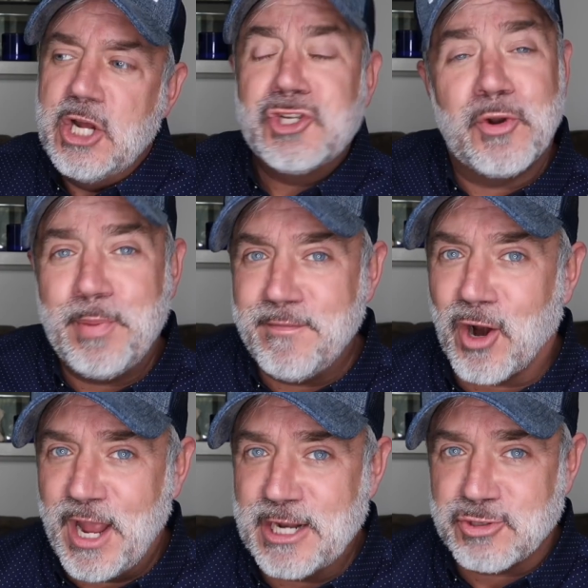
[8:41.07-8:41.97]
So it'll be
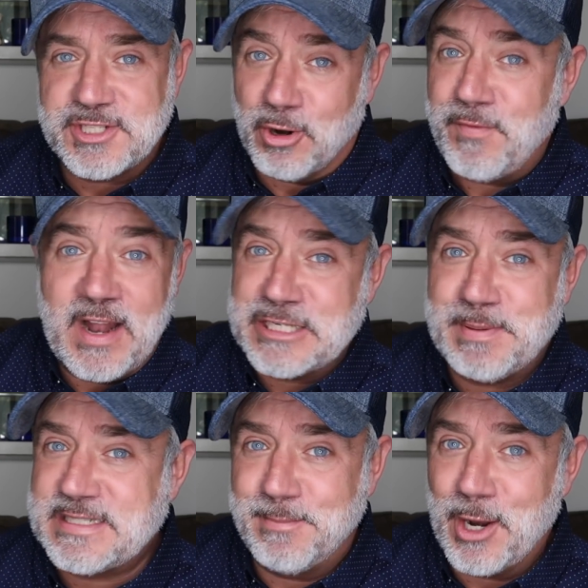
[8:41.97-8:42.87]
very interesting, or if they
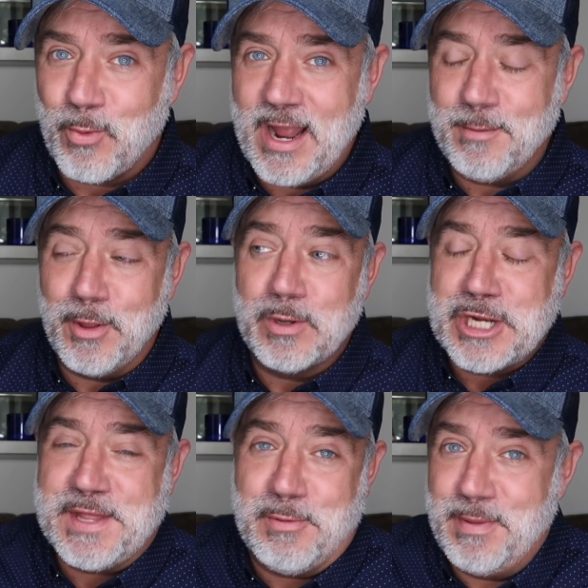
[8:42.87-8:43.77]
just pick somebody randomly,
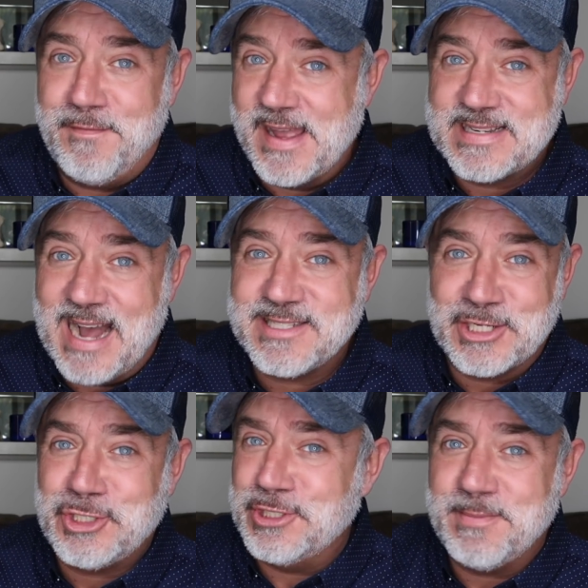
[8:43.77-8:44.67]
which I think would be fantastic too.